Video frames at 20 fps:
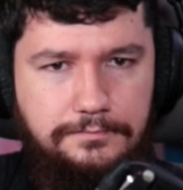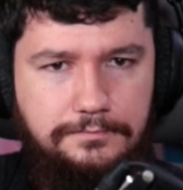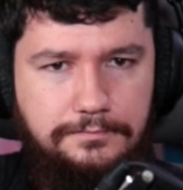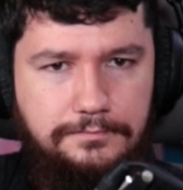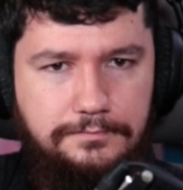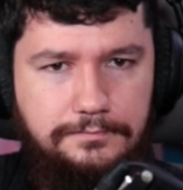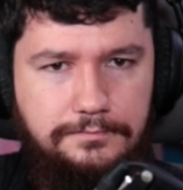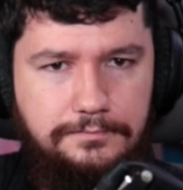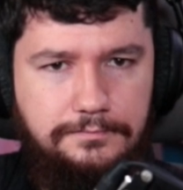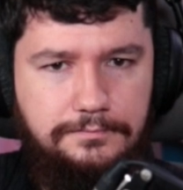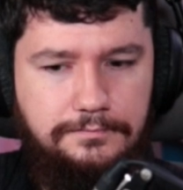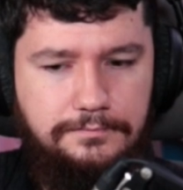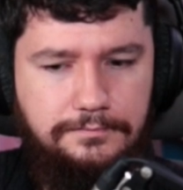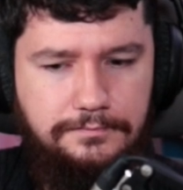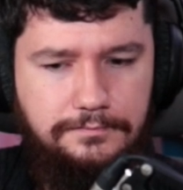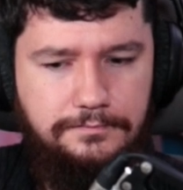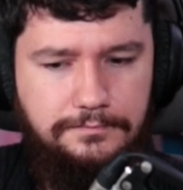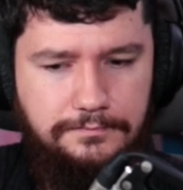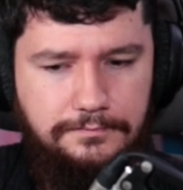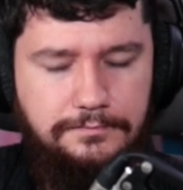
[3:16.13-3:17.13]

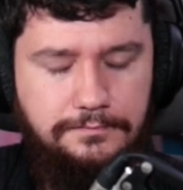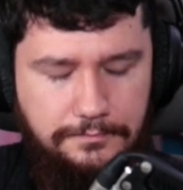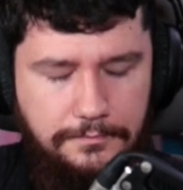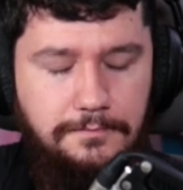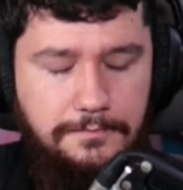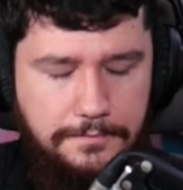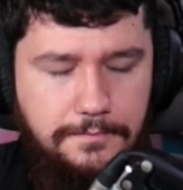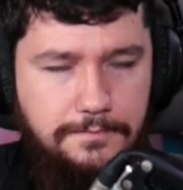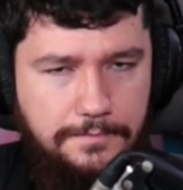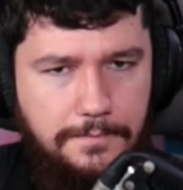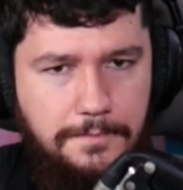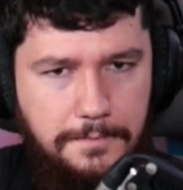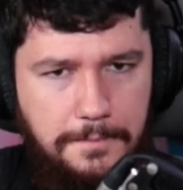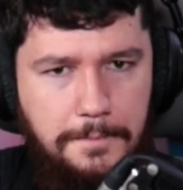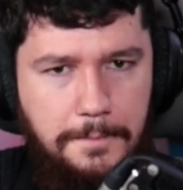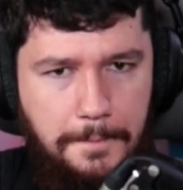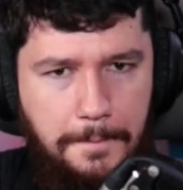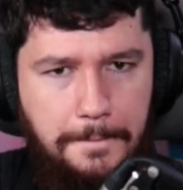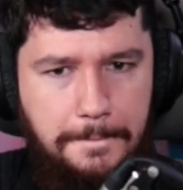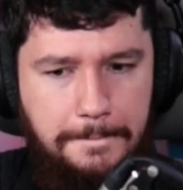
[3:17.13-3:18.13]

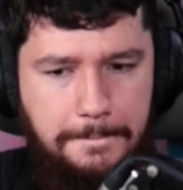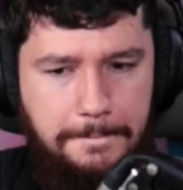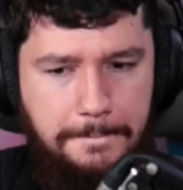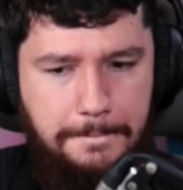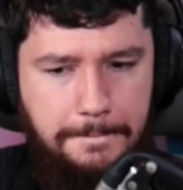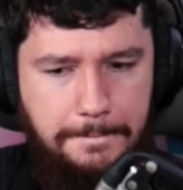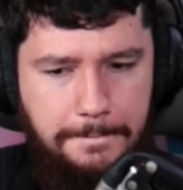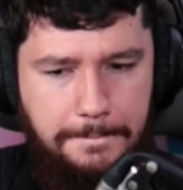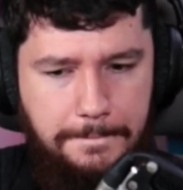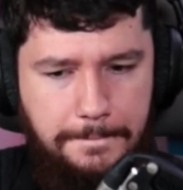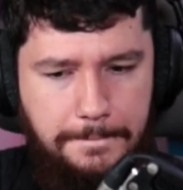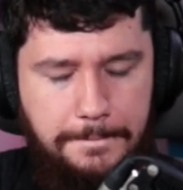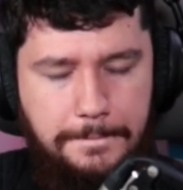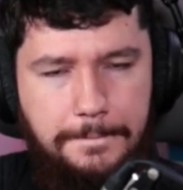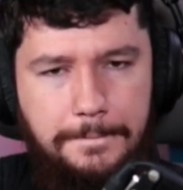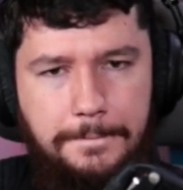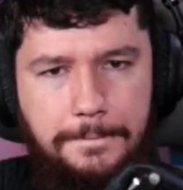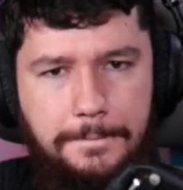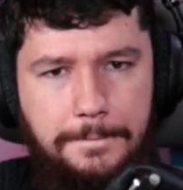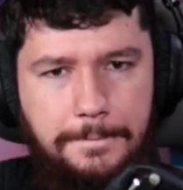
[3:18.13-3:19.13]

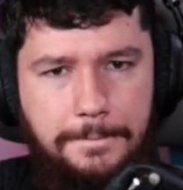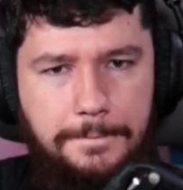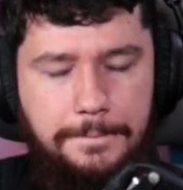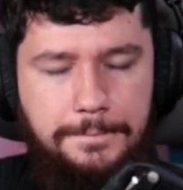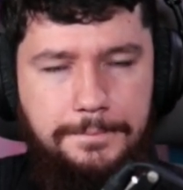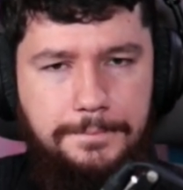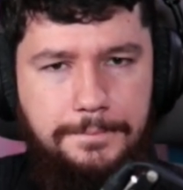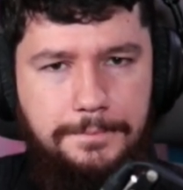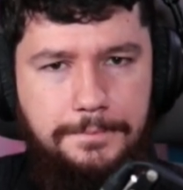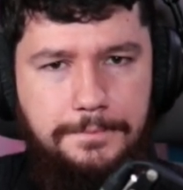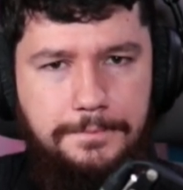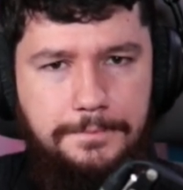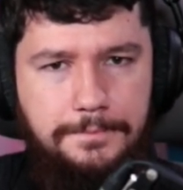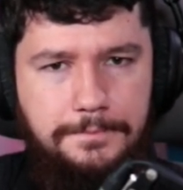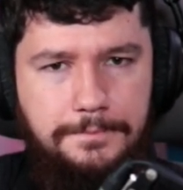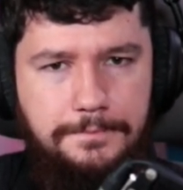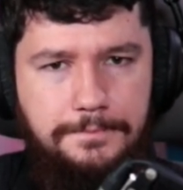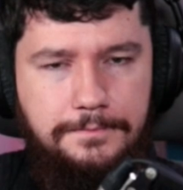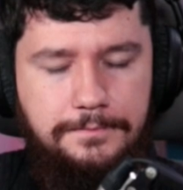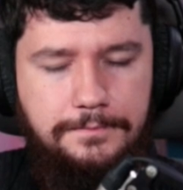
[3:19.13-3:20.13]

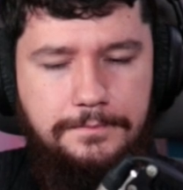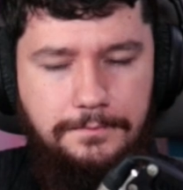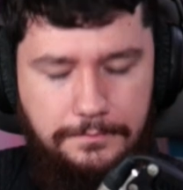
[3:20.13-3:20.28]
No words are spoken by the person on screen.